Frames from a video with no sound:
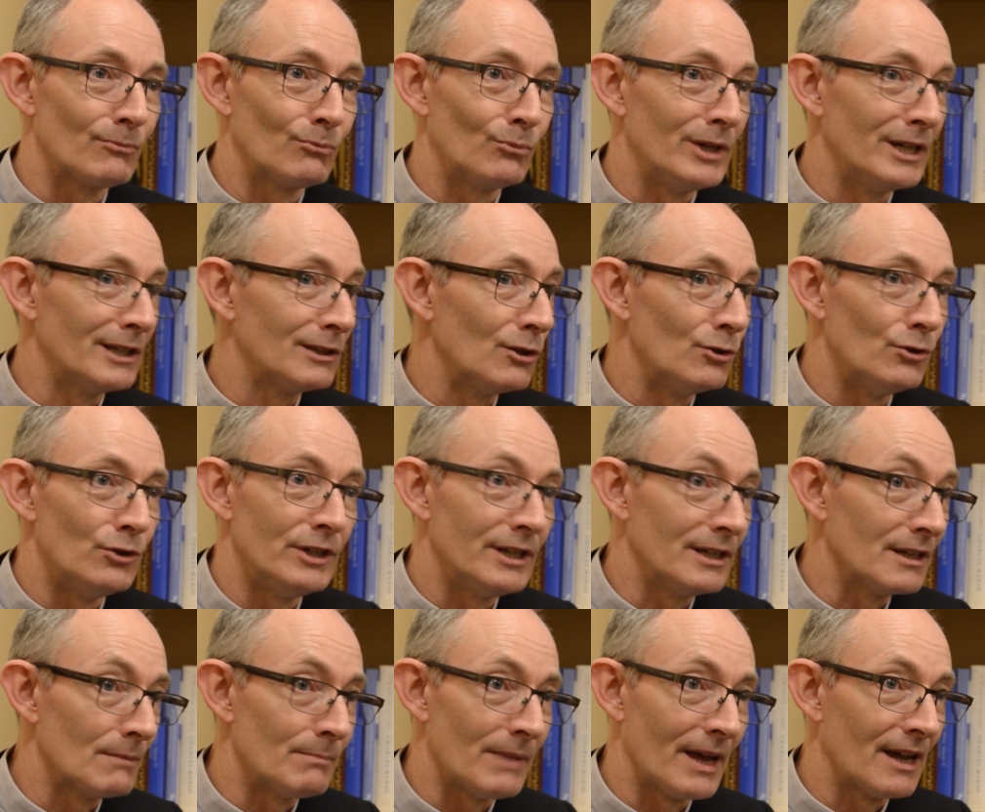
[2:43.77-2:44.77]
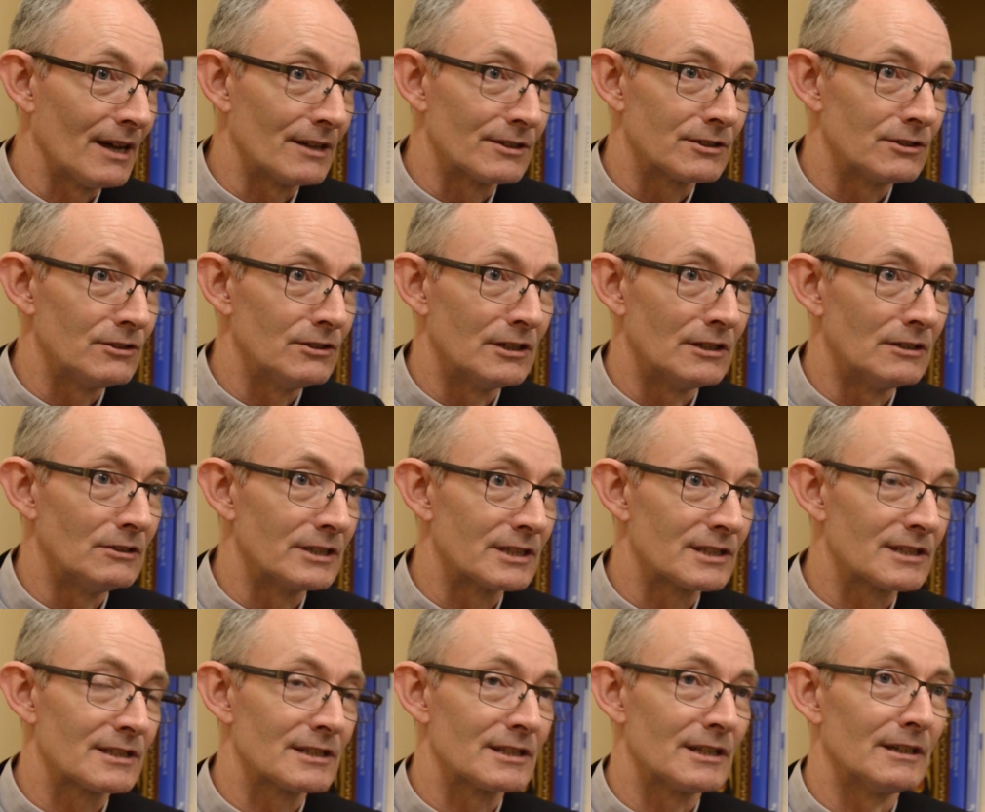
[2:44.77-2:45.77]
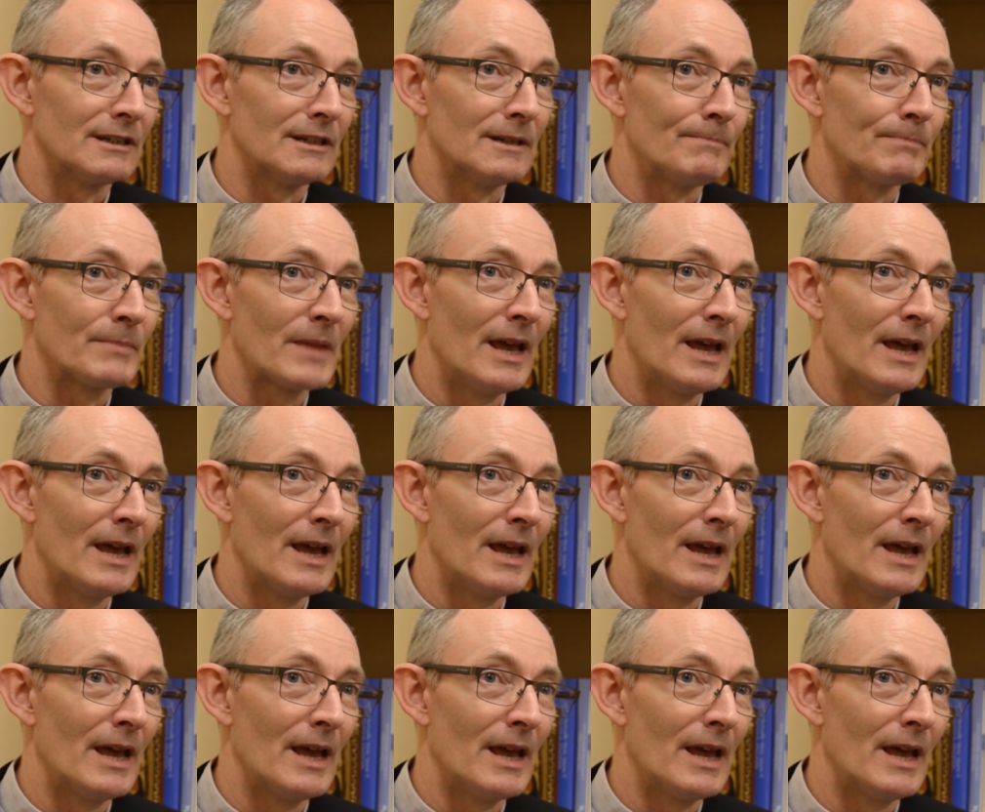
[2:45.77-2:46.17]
we're learning about. You know, it's um,